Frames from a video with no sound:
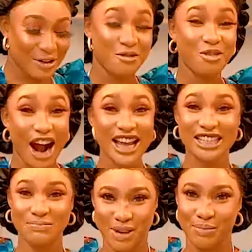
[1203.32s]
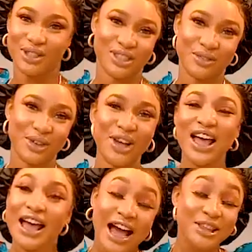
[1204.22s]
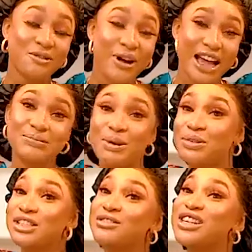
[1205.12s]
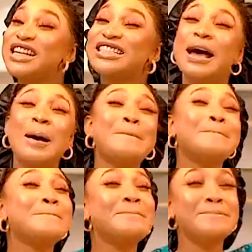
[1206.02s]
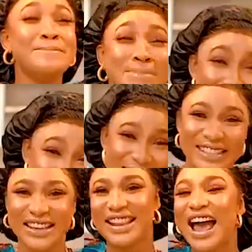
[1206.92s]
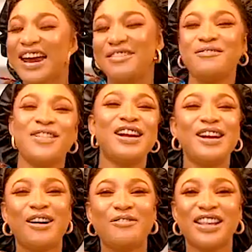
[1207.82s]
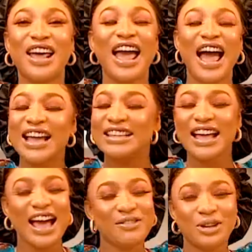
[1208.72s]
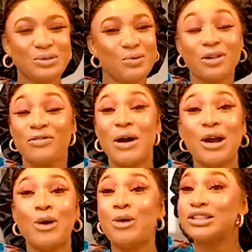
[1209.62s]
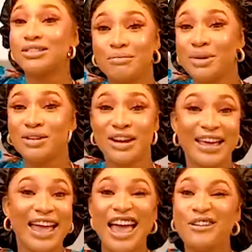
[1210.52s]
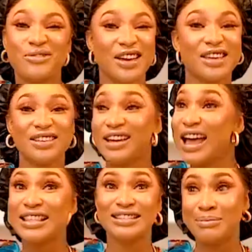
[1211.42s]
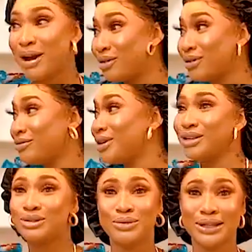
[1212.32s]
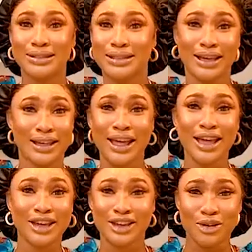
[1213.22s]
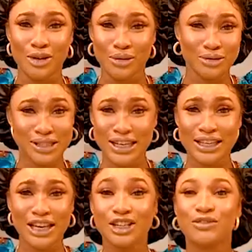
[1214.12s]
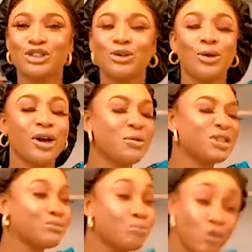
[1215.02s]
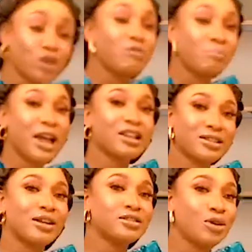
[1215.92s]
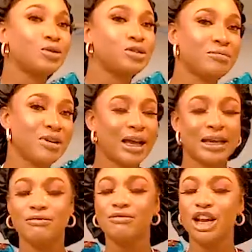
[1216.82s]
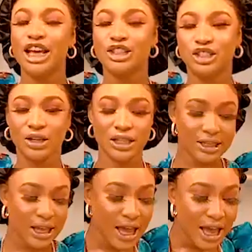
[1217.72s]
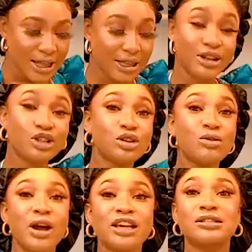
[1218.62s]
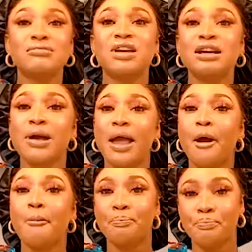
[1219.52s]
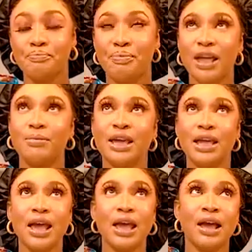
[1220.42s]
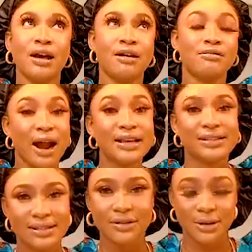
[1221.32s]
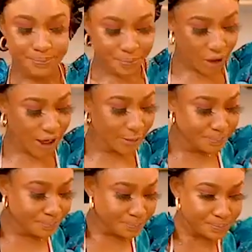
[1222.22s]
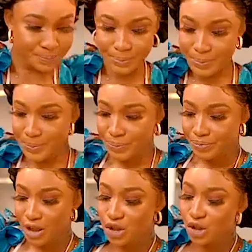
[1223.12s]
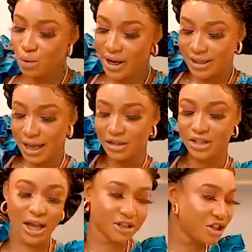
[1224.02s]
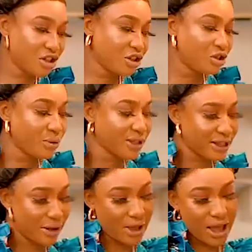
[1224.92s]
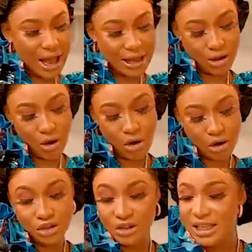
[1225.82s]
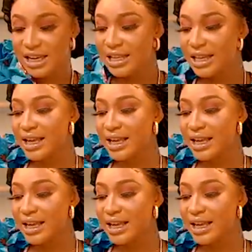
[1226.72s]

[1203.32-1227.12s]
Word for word: the rice baby cereal. And the rice baby cereal is amazing. I really love it. I, I was one of our go-to meal like every anytime I couldn't really do anything, you know, stay in the kitchen for so long. It was one of my son's go-to meal and he really enjoyed it. Now there were two ways to make my baby rice cereal. Okay? two ways. I'll, t- I'll teach you the two ways now. And all you need